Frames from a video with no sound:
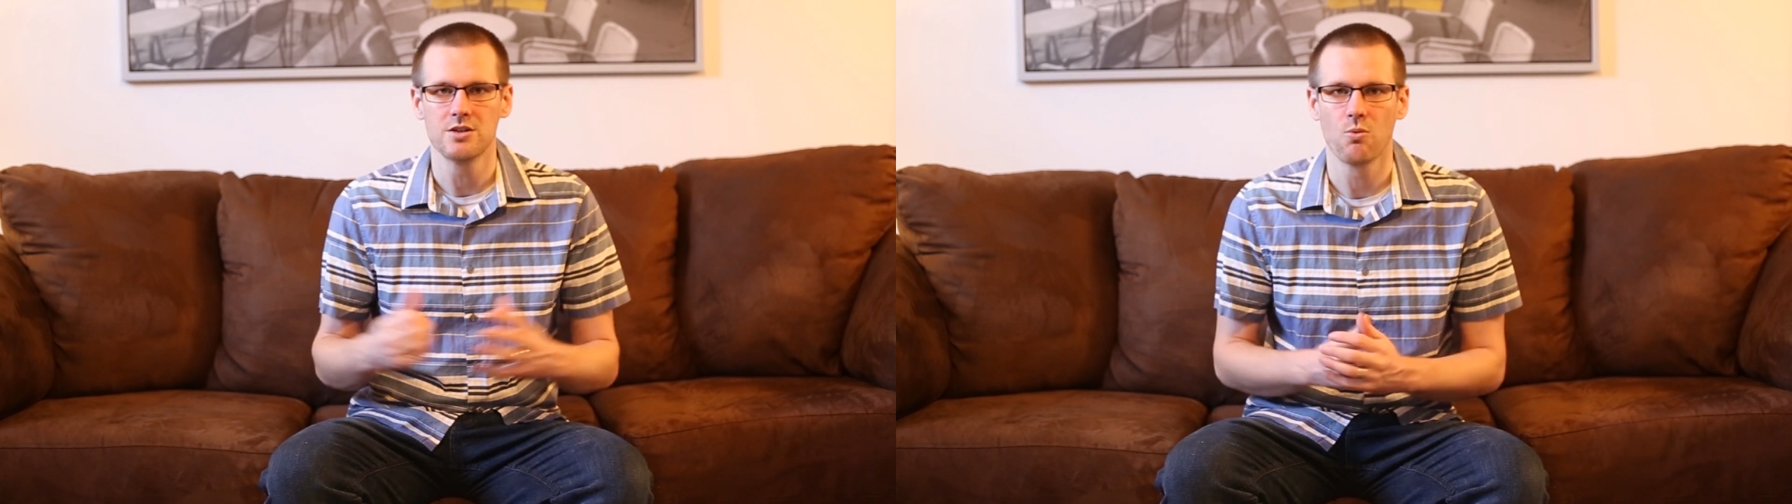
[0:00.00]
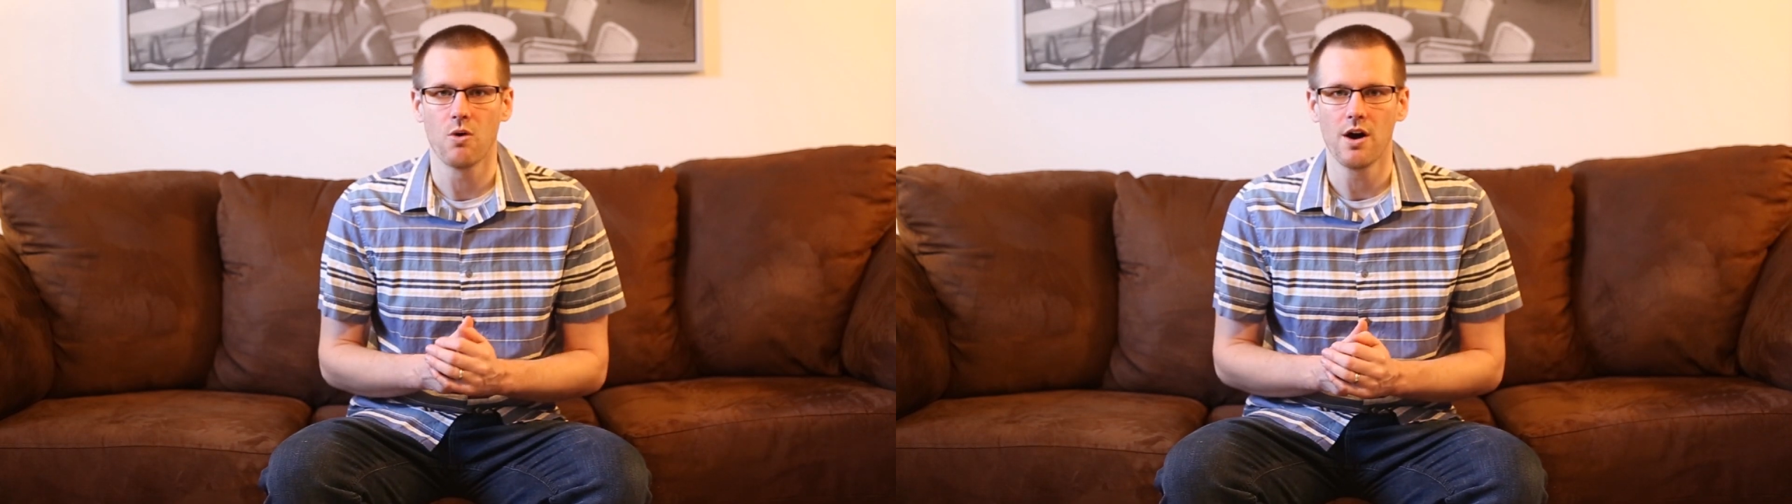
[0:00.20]

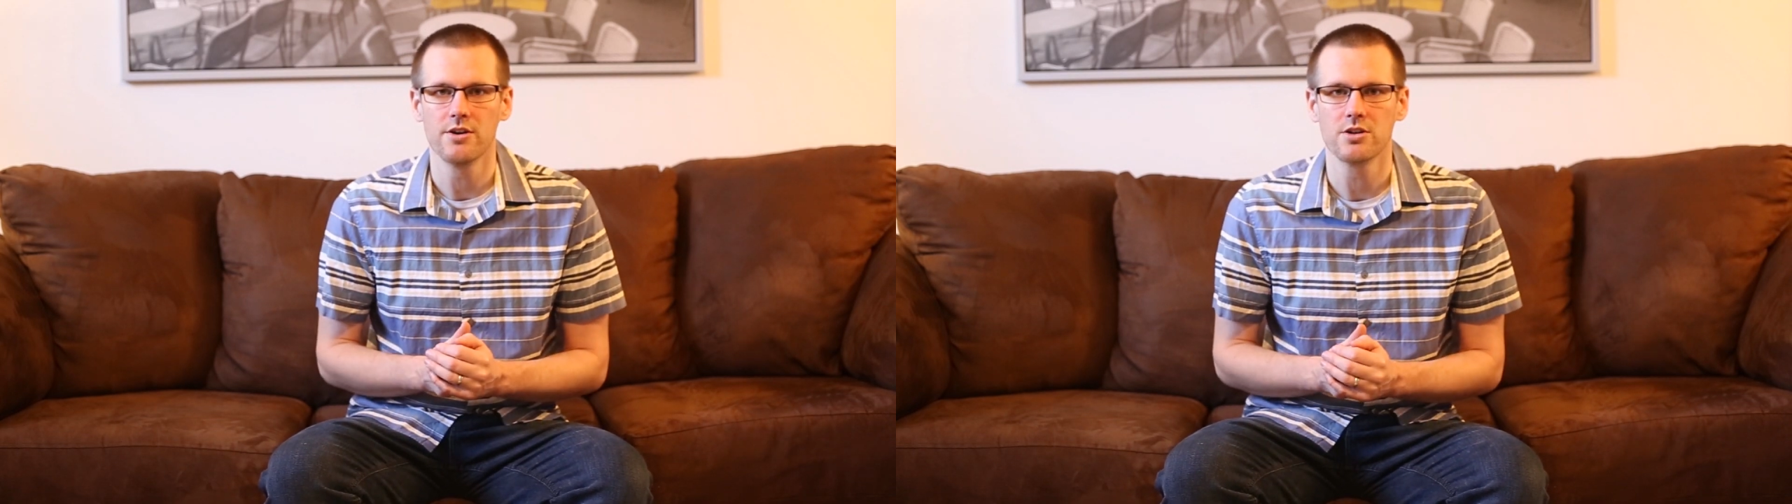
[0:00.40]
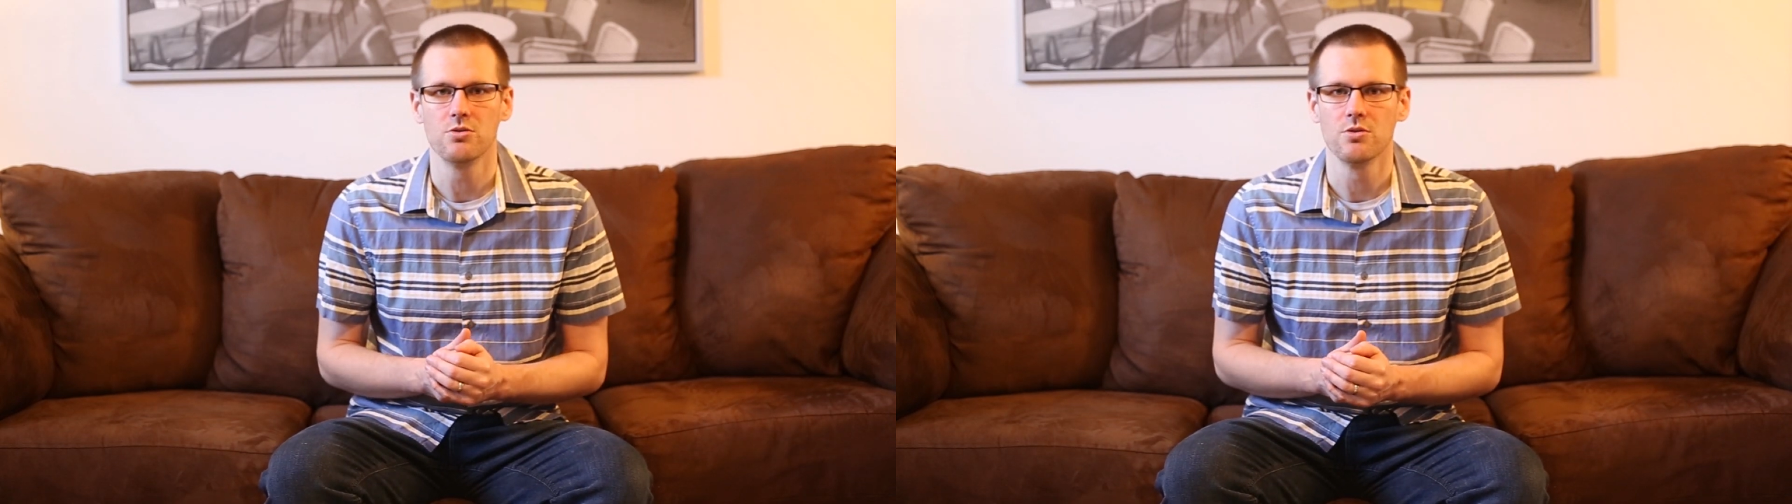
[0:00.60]
to
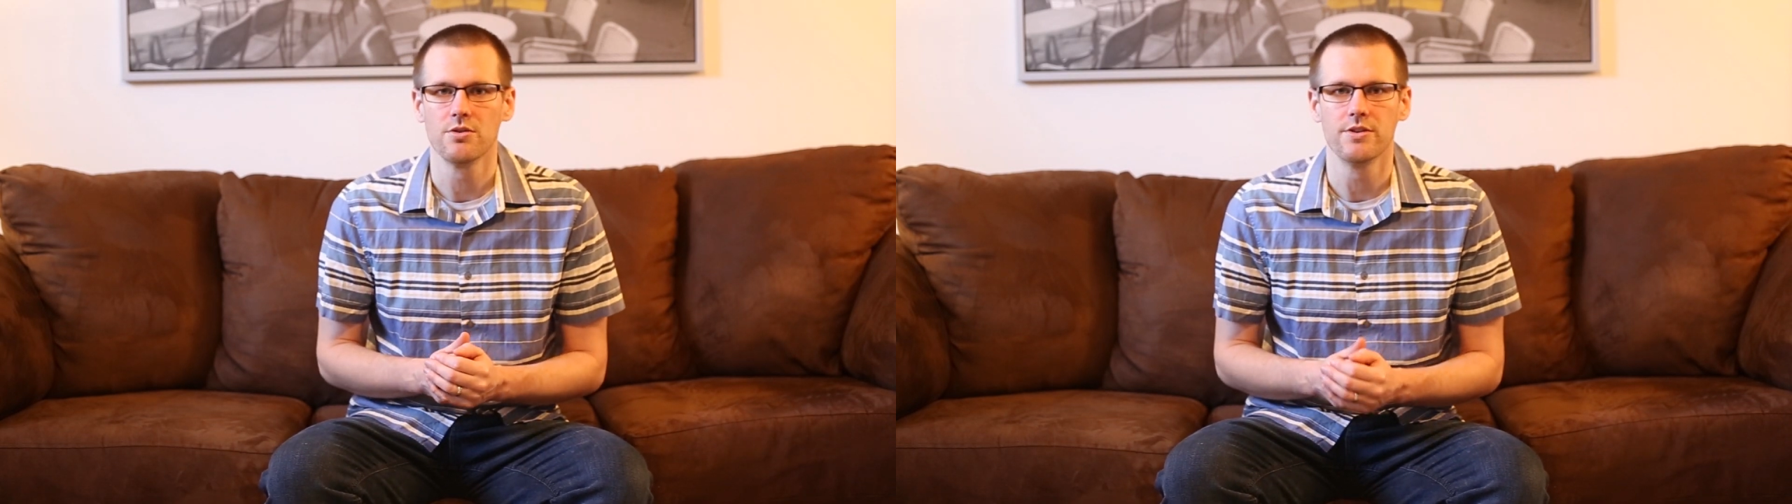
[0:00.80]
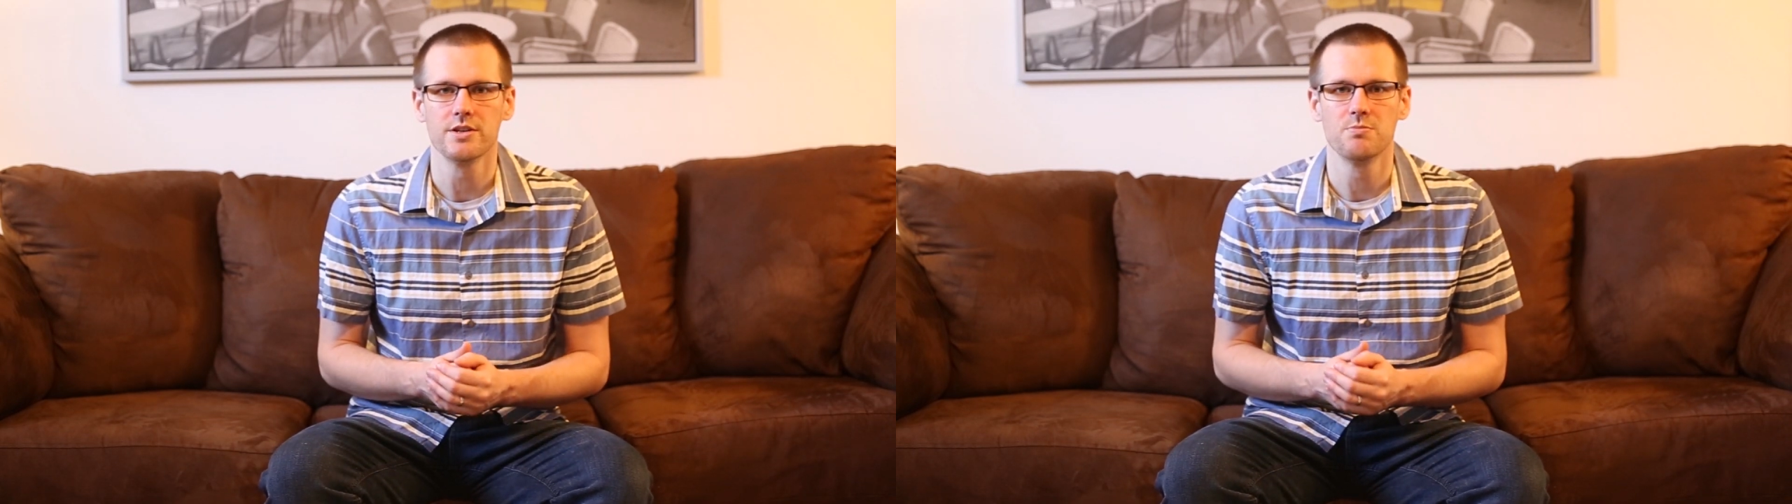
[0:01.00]
water
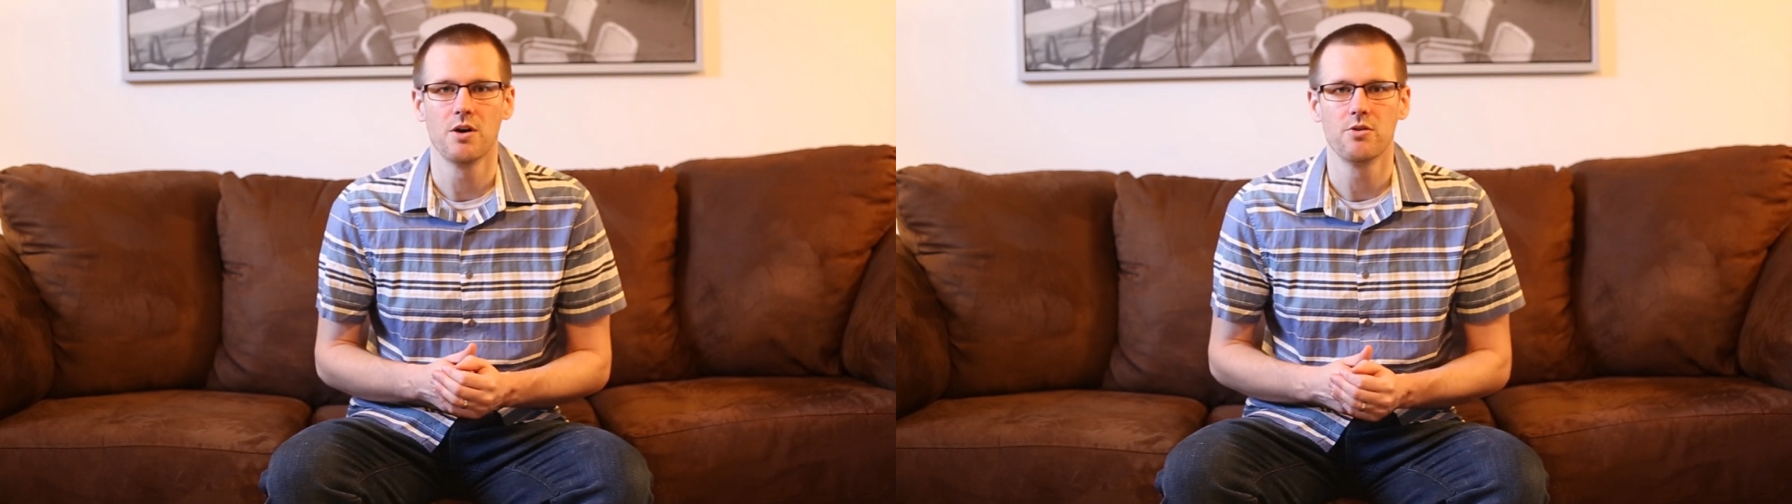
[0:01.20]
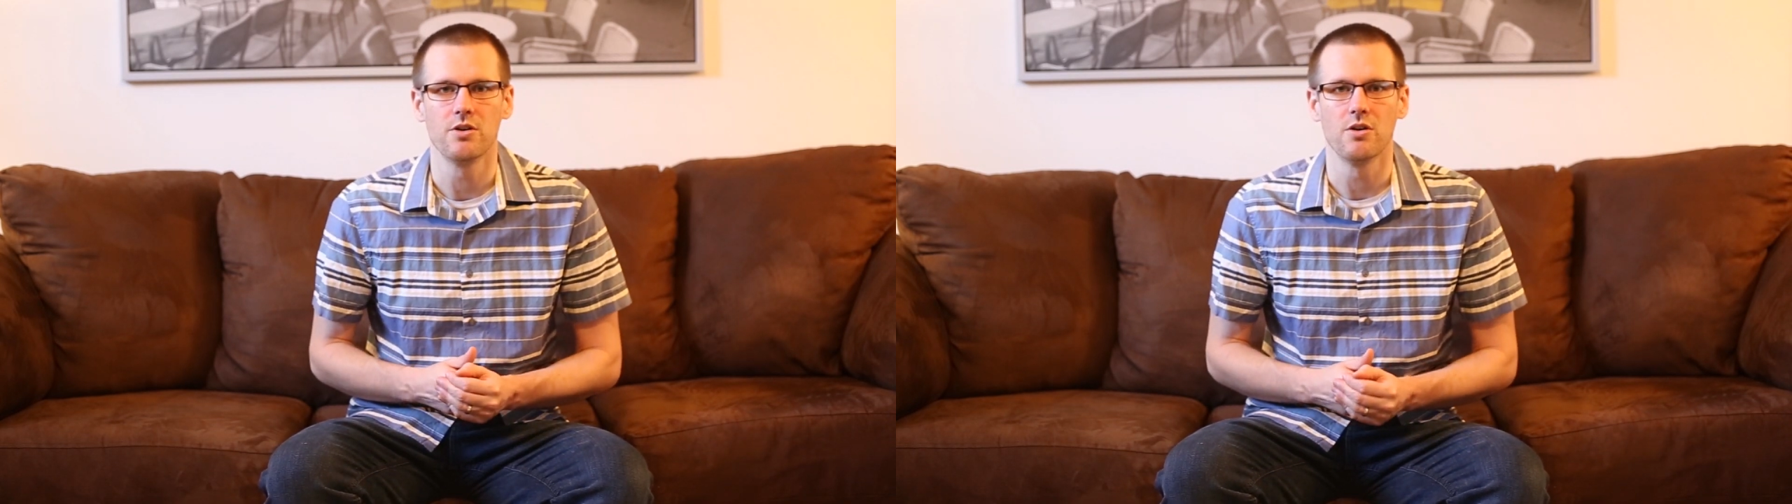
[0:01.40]
cool this
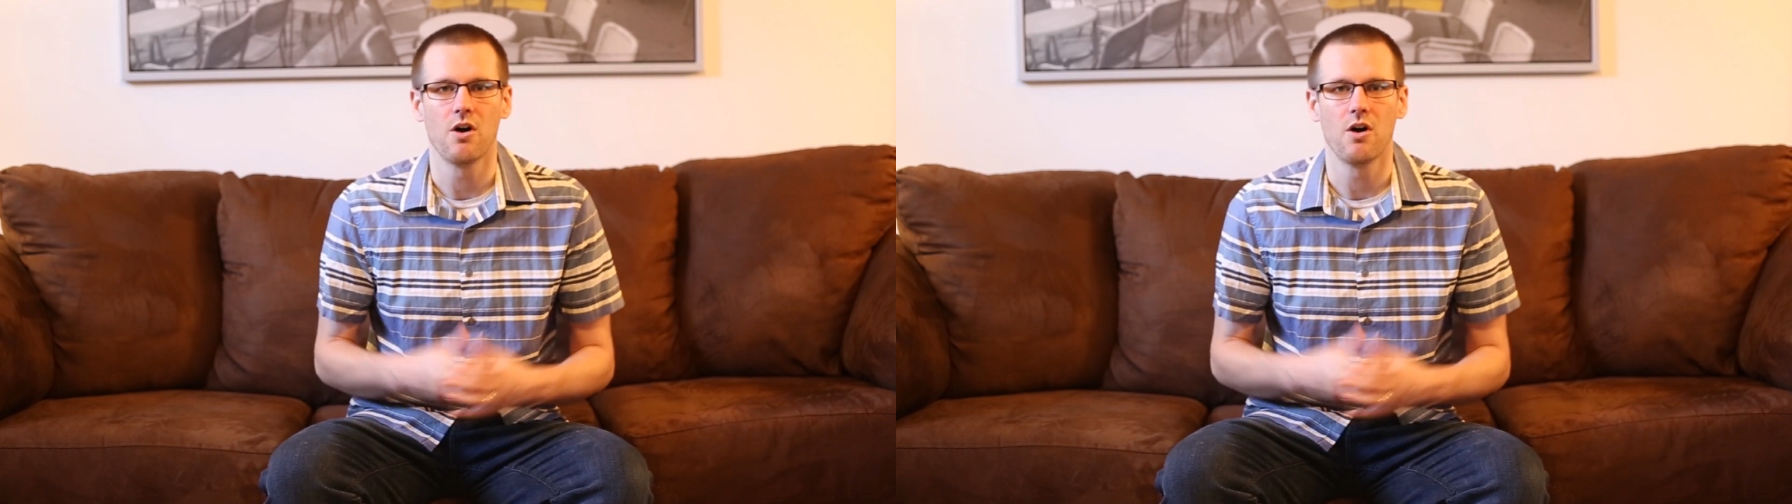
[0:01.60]
motor.